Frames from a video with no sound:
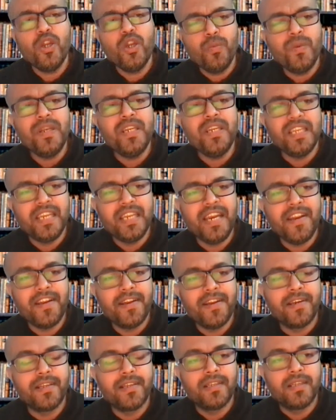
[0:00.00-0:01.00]
do we need
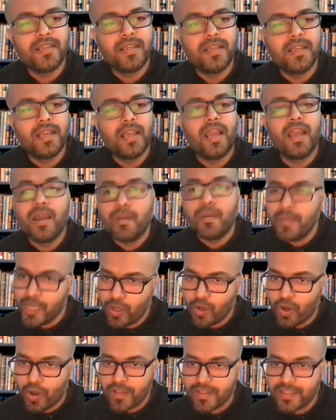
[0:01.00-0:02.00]
it?
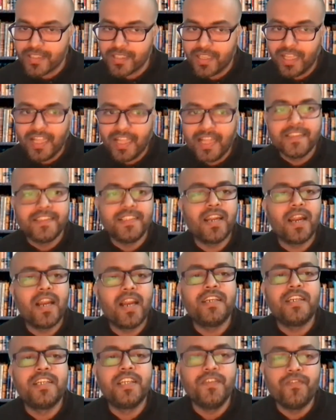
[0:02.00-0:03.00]
Because there are
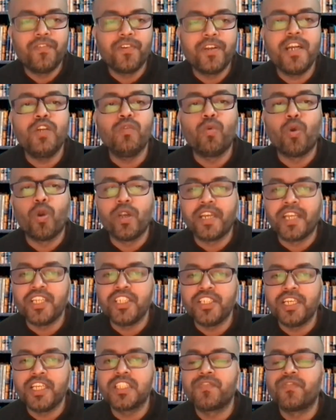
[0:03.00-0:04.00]
different
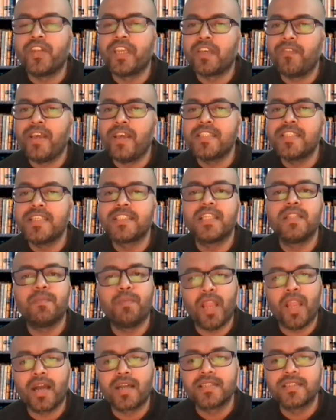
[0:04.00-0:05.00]
voltages, frequencies, and
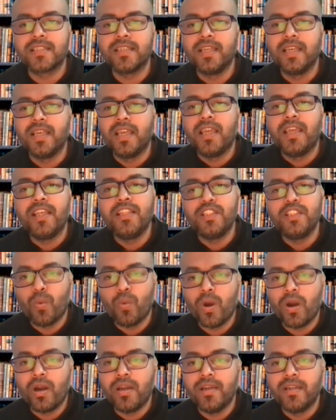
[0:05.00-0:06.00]
plugs in the
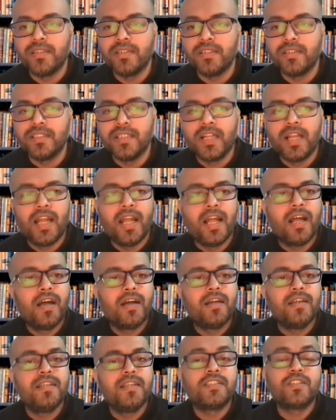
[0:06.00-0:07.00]
world.
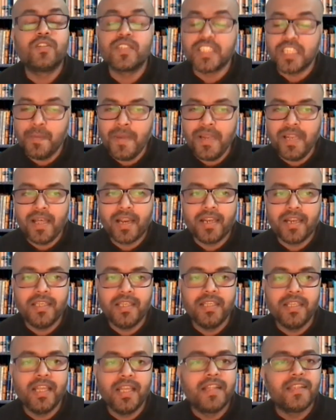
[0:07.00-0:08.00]
So
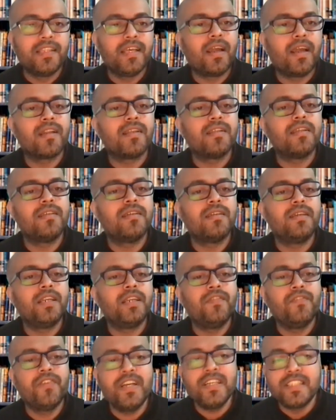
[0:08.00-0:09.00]
similarly, there are
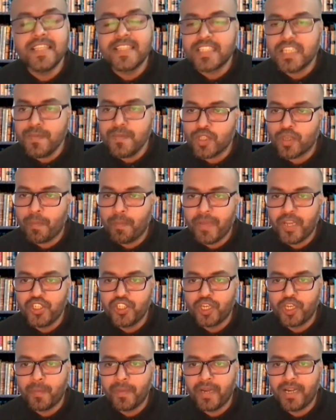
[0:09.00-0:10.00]
different systems of
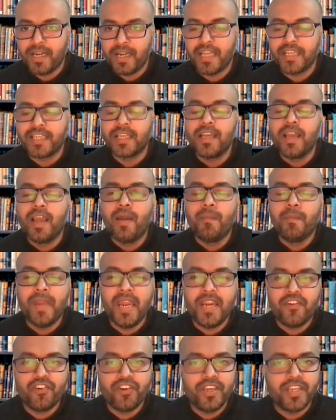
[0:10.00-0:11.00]
measurement like
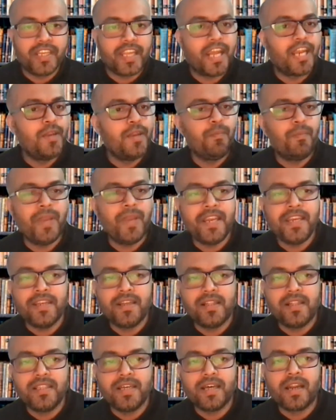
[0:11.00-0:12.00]
metric and
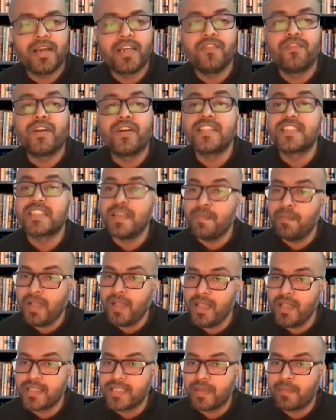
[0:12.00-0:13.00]
imperial. There are different
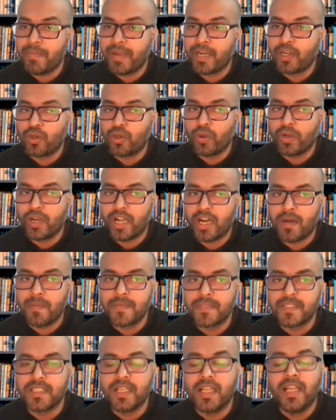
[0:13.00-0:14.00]
symbols and
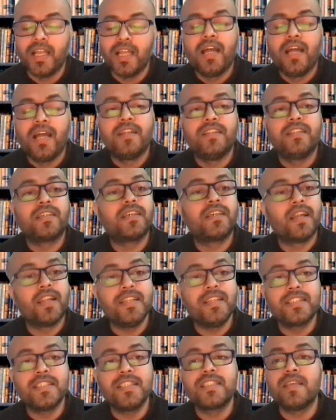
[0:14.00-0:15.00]
pictograms. The
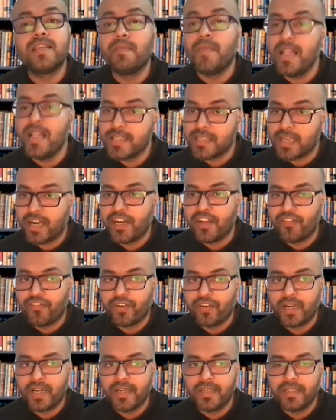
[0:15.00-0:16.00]
currency symbols are
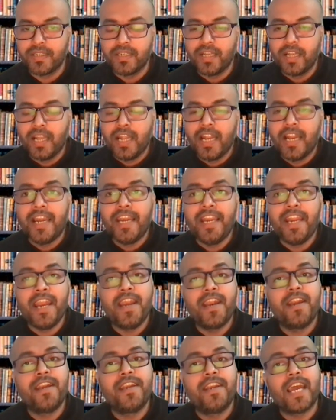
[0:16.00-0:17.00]
different.
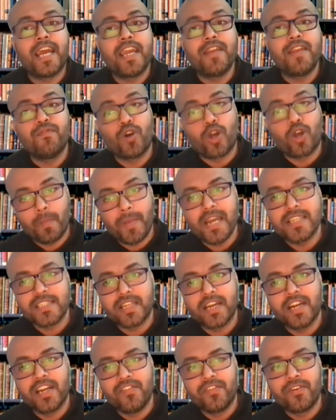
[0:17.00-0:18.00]
Date and time formats
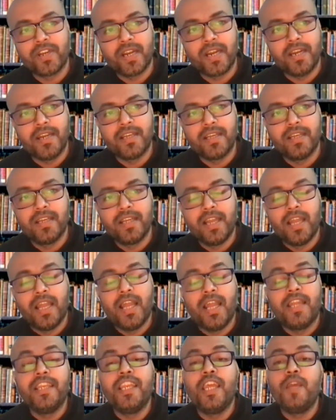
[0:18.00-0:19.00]
are different.
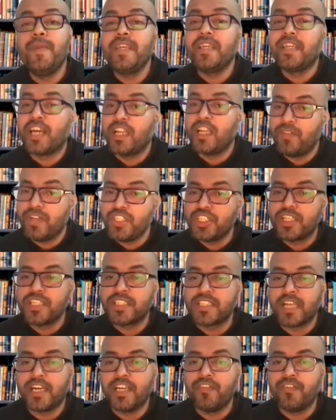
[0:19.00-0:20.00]
Naming conventions
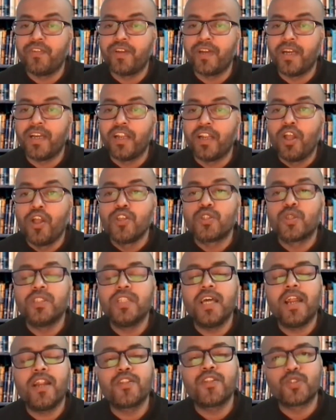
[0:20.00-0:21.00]
are different. So
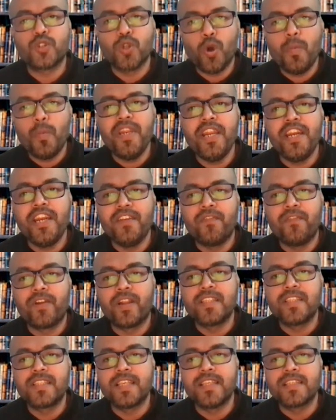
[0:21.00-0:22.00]
there are so many
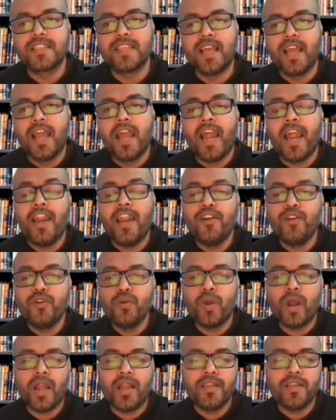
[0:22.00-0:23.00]
differences, and to